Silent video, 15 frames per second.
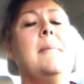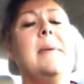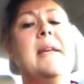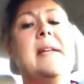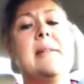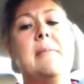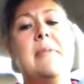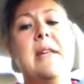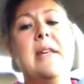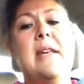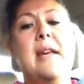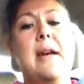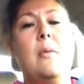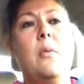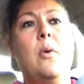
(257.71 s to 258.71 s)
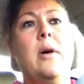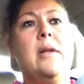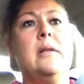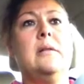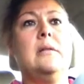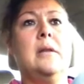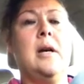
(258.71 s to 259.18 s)
Because I'm thinking I
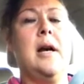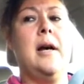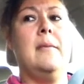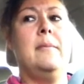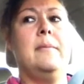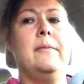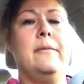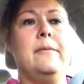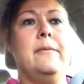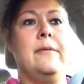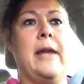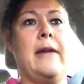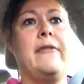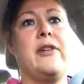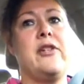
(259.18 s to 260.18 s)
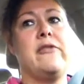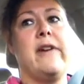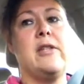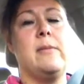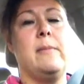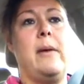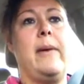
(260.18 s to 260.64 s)
want like French
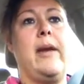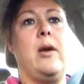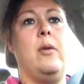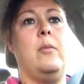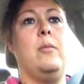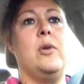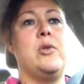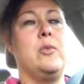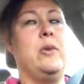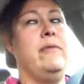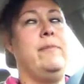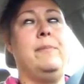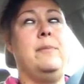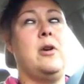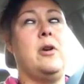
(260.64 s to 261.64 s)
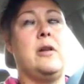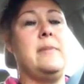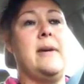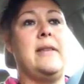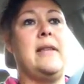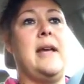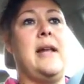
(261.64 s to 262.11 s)
fries on my way home, which we've talked
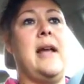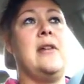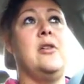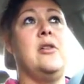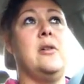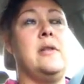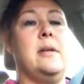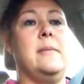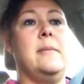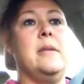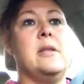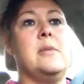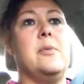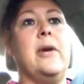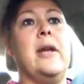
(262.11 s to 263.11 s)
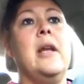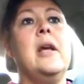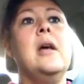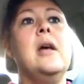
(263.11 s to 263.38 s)
about that ad nauseum at this point.